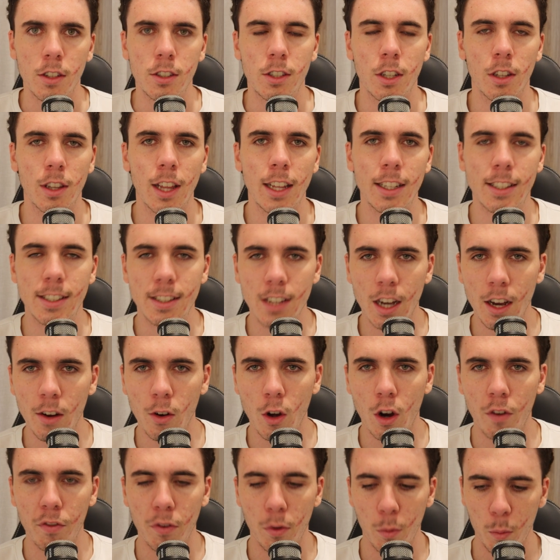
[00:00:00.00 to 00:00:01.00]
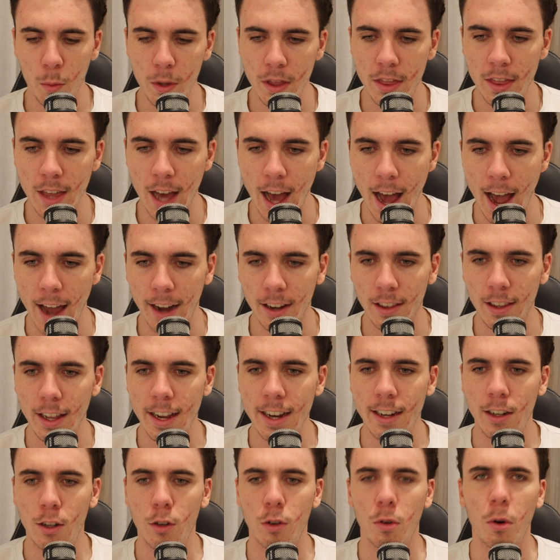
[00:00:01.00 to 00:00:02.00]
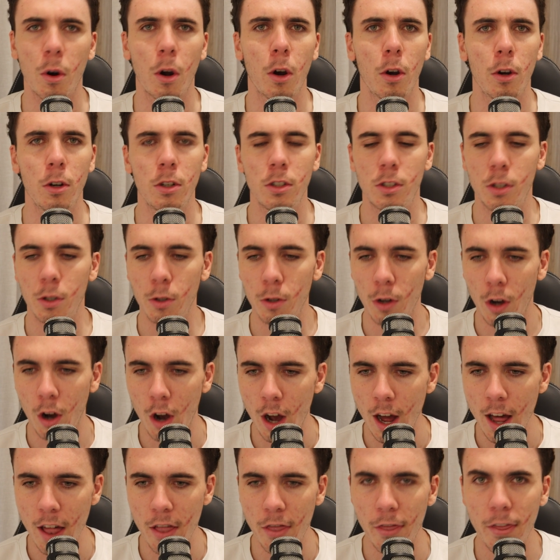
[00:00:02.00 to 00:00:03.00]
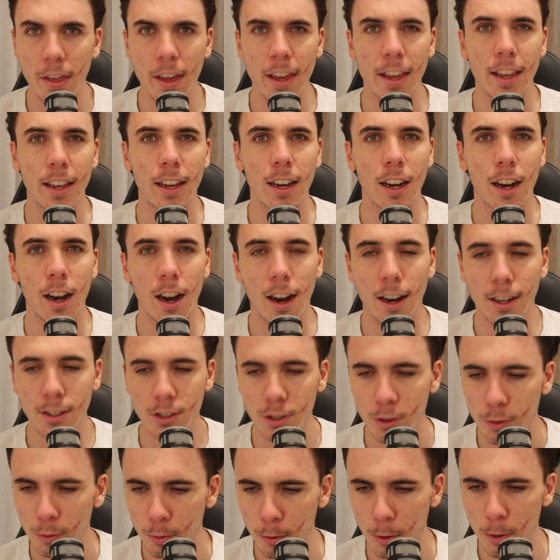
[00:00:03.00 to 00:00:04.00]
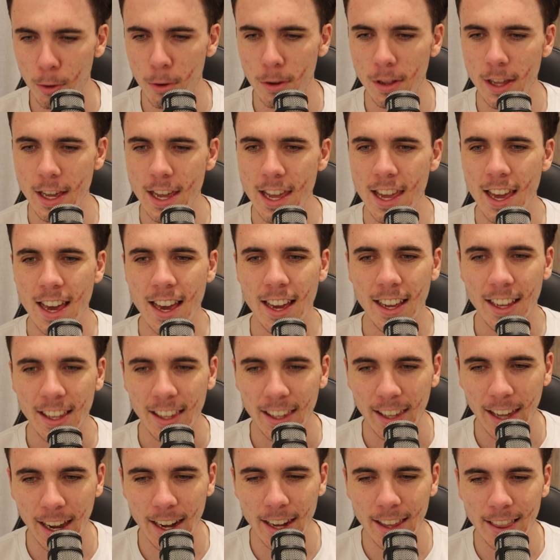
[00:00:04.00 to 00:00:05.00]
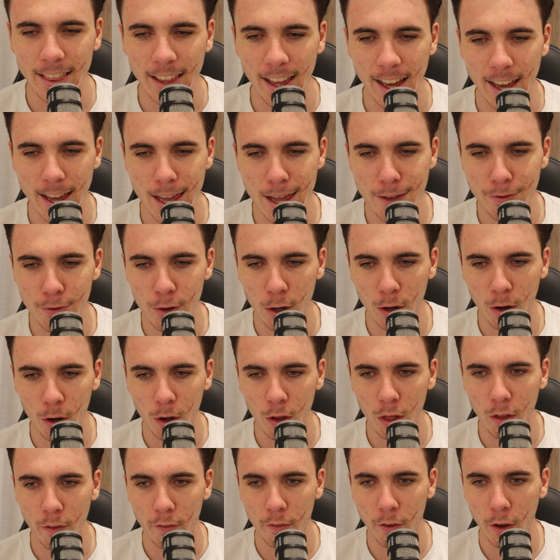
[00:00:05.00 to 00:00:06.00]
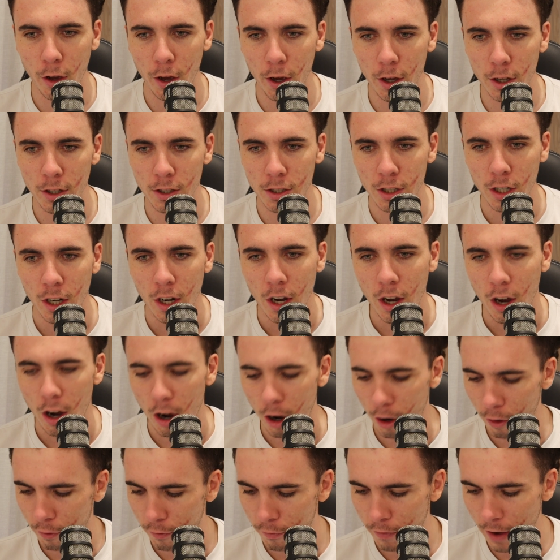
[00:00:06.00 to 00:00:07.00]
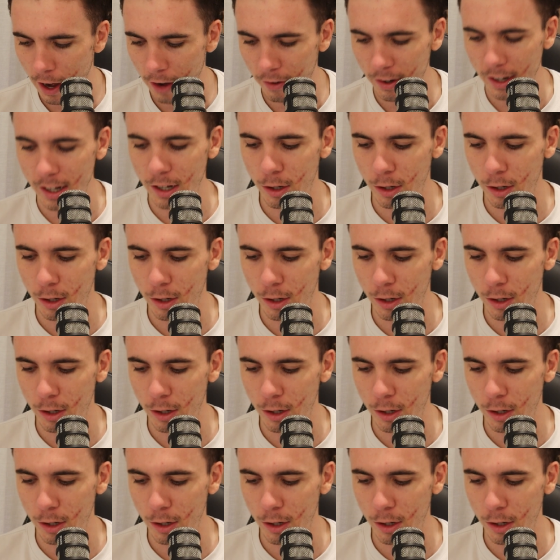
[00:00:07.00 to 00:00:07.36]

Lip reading: So let's start off with the Adelaide Crows, who I think are truly getting there, if not on the verge of very